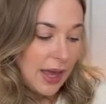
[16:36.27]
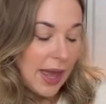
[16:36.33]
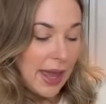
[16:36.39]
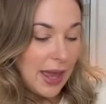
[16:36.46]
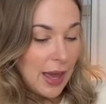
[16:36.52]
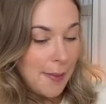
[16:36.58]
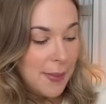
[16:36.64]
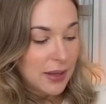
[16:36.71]

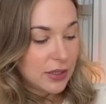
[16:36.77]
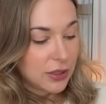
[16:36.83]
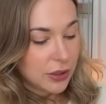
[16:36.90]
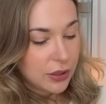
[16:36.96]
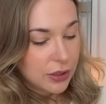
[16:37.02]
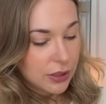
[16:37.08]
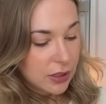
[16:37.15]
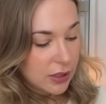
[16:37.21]
Eight of
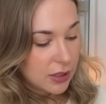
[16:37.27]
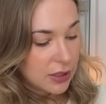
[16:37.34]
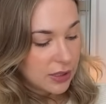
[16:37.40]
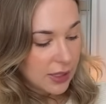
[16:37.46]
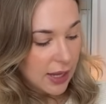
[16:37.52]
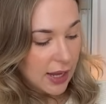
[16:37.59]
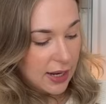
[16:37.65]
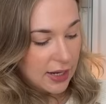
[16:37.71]

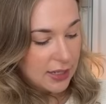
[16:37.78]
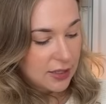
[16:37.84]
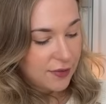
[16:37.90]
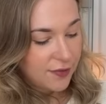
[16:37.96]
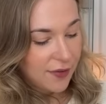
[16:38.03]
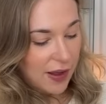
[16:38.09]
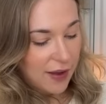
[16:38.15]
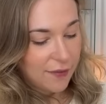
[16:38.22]
Pentacles and this
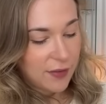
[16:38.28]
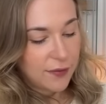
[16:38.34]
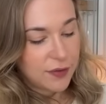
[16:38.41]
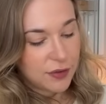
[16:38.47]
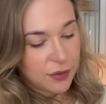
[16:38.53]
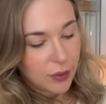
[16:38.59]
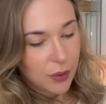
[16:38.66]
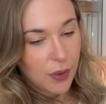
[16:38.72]
Five of
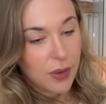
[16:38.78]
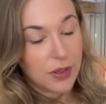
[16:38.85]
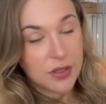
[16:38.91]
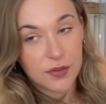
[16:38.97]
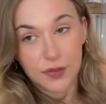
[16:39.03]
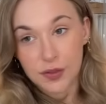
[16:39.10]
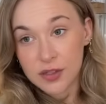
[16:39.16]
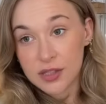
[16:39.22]

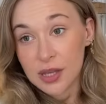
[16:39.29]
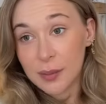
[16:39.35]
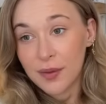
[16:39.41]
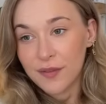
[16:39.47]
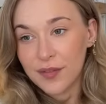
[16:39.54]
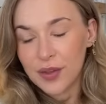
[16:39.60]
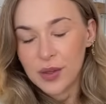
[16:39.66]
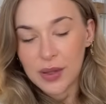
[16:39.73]
Swords. For some
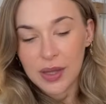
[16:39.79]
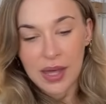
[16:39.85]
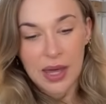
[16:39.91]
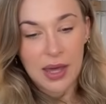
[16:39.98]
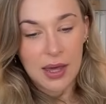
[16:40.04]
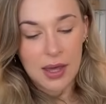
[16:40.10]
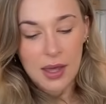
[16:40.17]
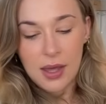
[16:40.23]
of you,
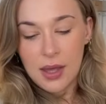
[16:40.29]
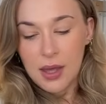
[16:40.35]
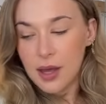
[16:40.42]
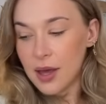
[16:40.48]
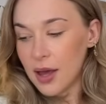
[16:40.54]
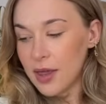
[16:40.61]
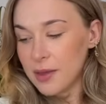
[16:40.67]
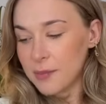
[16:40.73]
okay,
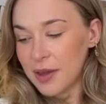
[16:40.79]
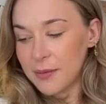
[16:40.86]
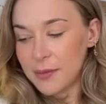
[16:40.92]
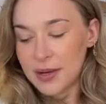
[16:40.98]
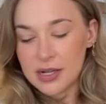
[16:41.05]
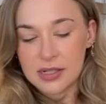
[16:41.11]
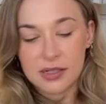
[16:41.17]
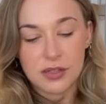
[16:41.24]
Uh, there may have
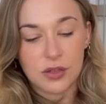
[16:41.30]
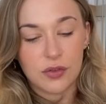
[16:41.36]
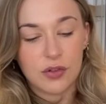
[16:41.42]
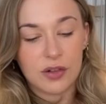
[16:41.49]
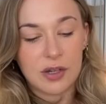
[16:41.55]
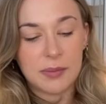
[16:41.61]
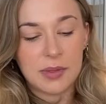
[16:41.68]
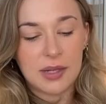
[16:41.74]
been a
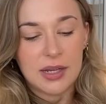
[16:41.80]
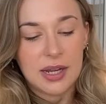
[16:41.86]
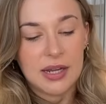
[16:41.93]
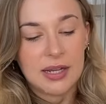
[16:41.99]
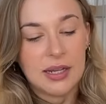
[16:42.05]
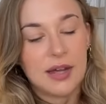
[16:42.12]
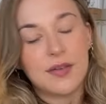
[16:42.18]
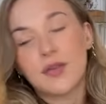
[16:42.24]
disagreement
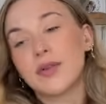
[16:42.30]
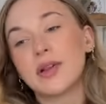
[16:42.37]
in loving